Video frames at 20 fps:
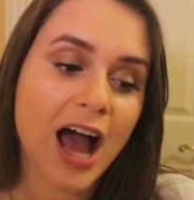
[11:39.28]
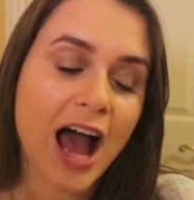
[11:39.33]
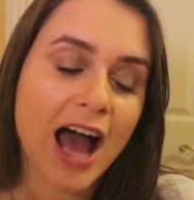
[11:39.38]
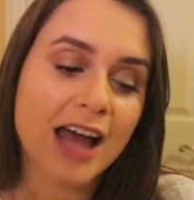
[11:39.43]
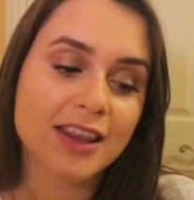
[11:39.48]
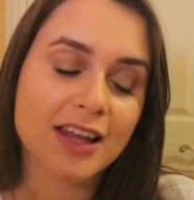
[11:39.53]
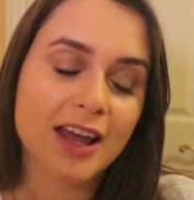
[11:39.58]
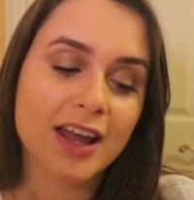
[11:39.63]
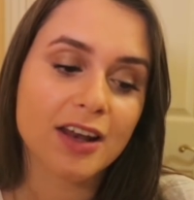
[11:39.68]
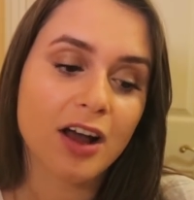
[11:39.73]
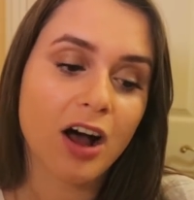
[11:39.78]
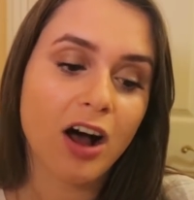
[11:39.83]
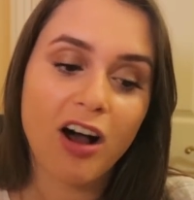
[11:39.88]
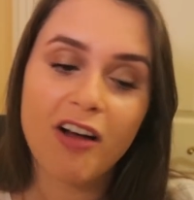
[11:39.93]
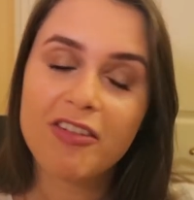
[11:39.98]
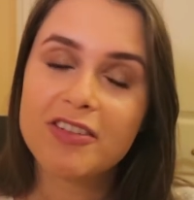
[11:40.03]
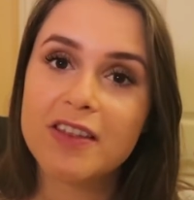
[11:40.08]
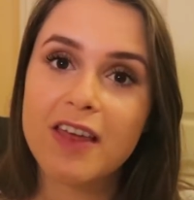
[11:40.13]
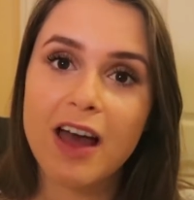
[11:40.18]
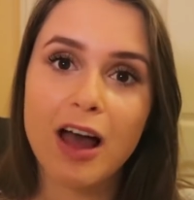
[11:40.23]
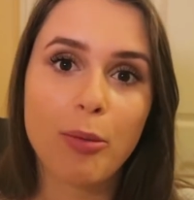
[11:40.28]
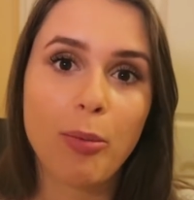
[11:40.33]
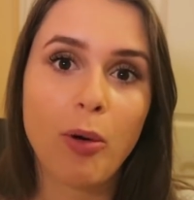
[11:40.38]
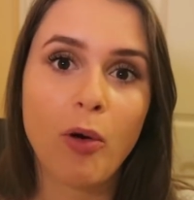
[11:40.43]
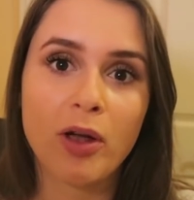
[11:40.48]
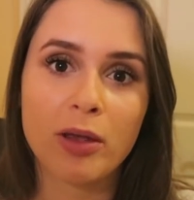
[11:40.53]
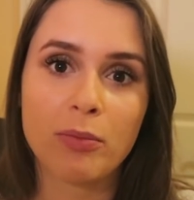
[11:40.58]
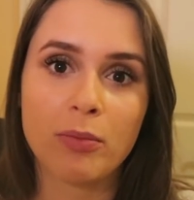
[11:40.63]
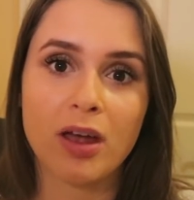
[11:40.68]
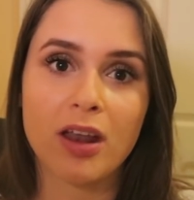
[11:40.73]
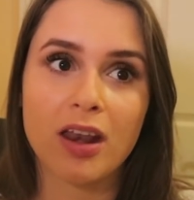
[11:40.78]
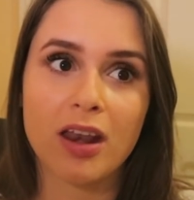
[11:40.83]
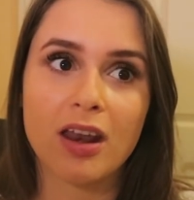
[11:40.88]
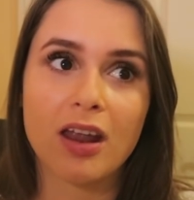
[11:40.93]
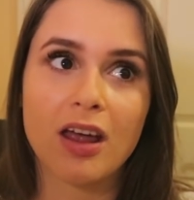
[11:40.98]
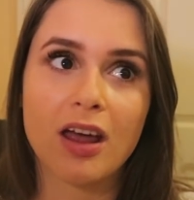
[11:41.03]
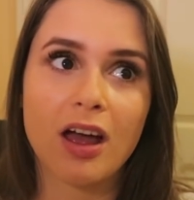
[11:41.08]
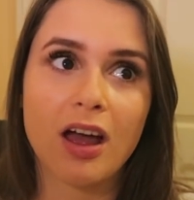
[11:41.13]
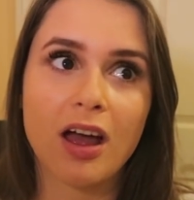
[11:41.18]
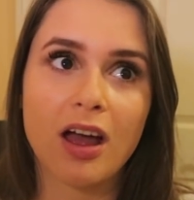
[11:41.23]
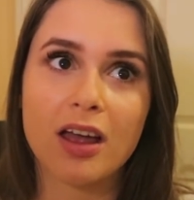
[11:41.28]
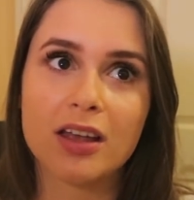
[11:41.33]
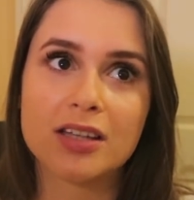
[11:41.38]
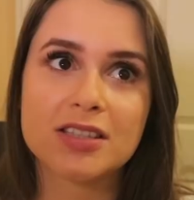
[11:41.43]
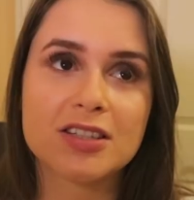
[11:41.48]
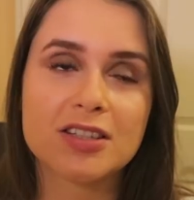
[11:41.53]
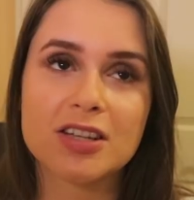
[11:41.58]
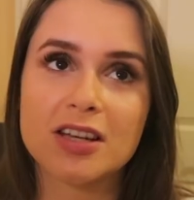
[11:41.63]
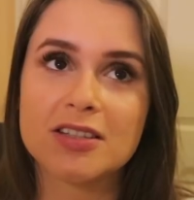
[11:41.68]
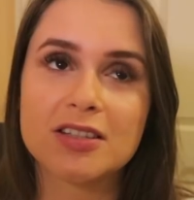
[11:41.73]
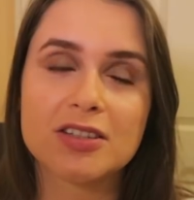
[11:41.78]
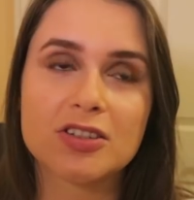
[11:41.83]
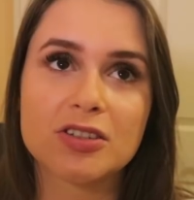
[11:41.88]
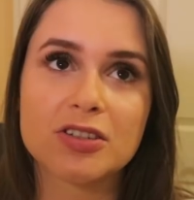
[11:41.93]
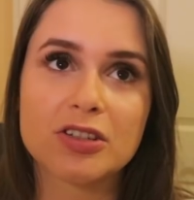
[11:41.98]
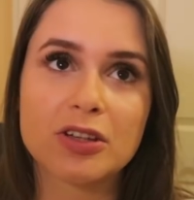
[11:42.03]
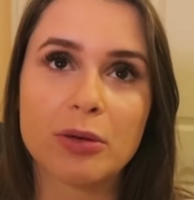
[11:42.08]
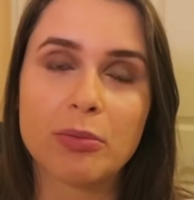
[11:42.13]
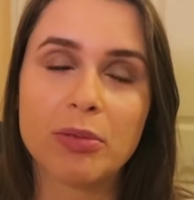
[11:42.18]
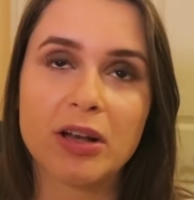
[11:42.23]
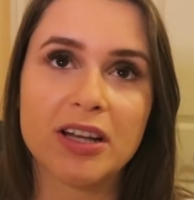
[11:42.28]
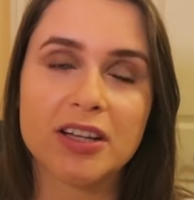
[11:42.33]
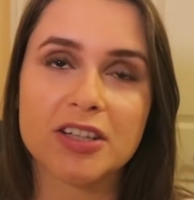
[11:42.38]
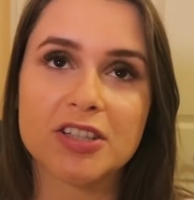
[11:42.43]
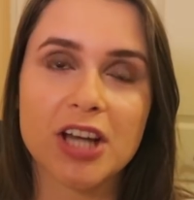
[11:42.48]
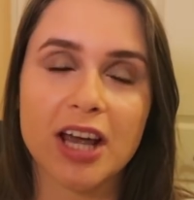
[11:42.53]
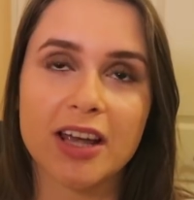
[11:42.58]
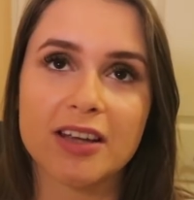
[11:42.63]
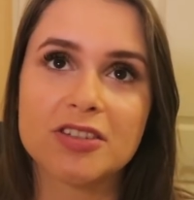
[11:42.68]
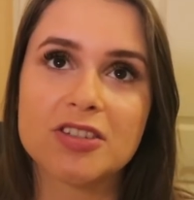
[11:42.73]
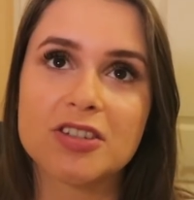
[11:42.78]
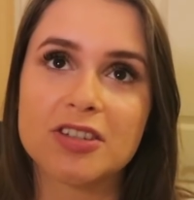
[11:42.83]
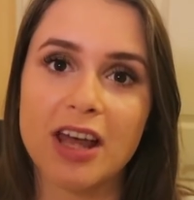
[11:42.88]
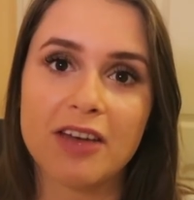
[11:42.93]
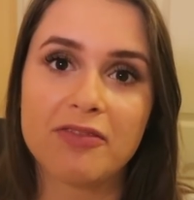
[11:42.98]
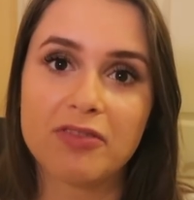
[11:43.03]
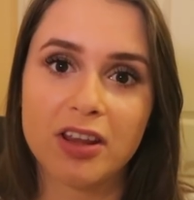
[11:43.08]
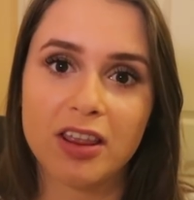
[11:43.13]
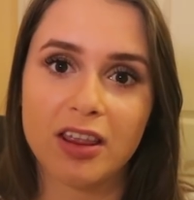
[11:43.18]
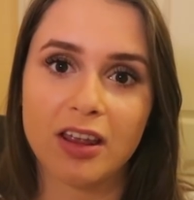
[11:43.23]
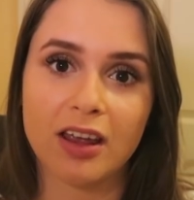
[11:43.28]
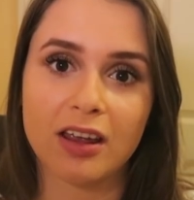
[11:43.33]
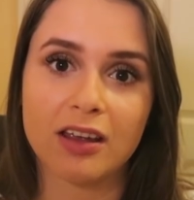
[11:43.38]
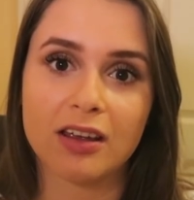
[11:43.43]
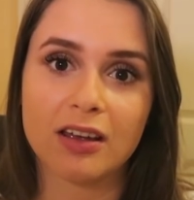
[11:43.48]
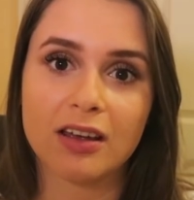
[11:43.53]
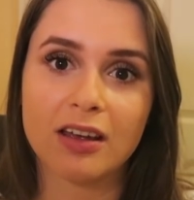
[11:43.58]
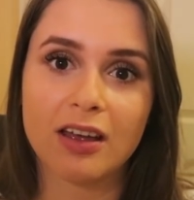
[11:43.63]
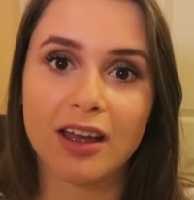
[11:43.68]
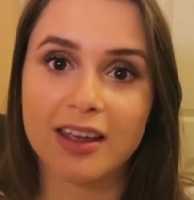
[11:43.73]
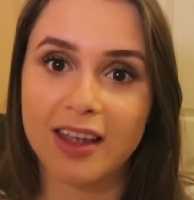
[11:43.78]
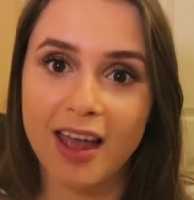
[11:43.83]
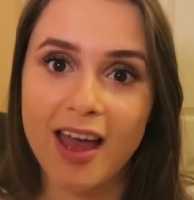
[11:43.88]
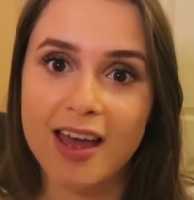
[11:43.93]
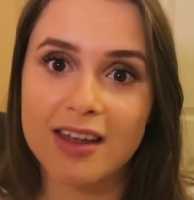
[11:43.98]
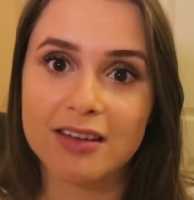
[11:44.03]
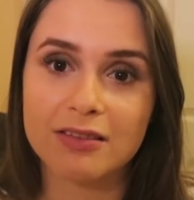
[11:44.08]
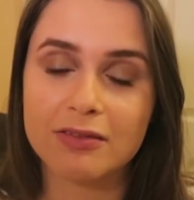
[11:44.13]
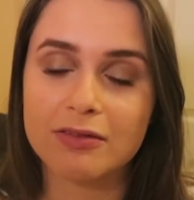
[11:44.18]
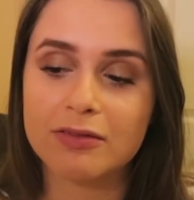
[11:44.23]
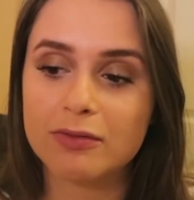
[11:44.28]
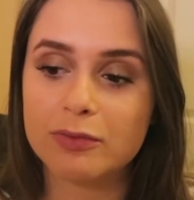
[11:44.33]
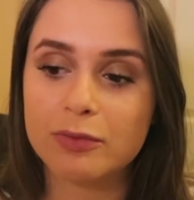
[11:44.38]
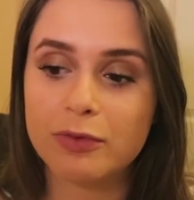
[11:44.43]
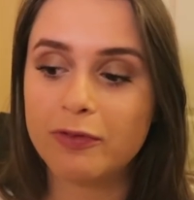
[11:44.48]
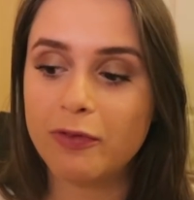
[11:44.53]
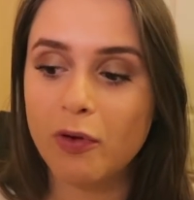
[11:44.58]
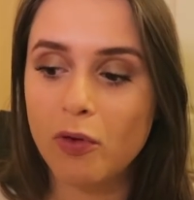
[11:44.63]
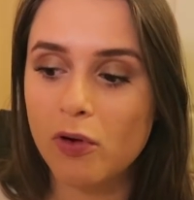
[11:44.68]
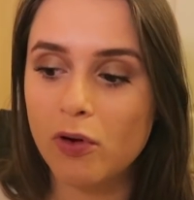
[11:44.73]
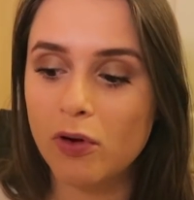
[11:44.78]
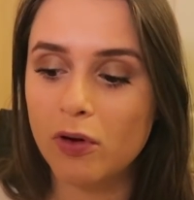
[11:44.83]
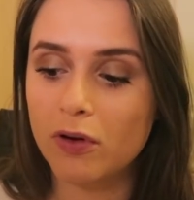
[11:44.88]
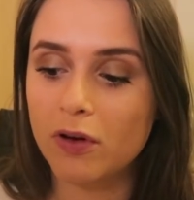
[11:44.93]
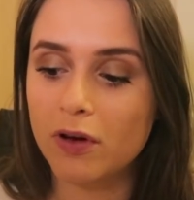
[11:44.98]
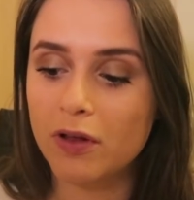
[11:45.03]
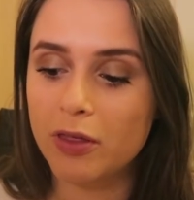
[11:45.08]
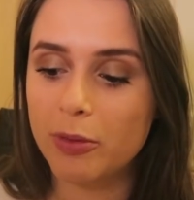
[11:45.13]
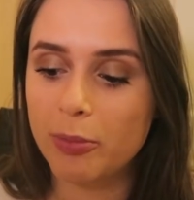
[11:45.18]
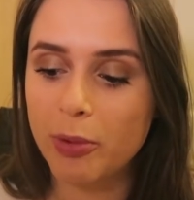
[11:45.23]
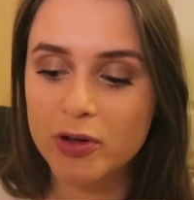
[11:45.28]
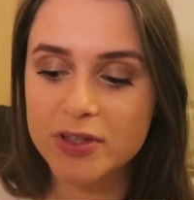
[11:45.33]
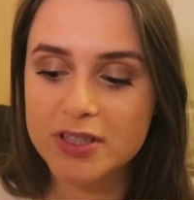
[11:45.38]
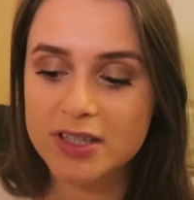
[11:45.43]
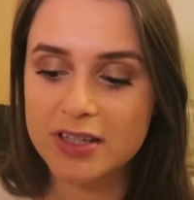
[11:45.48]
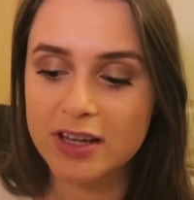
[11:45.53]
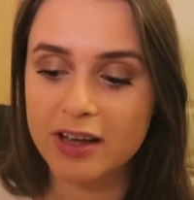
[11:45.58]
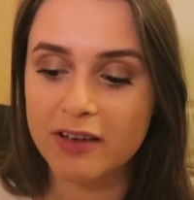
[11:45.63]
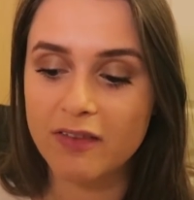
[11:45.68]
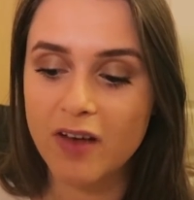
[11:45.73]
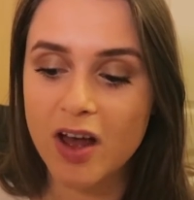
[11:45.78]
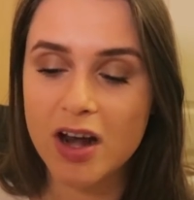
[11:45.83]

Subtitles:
And then after that appointment, it's just completely changed everything again for the positive,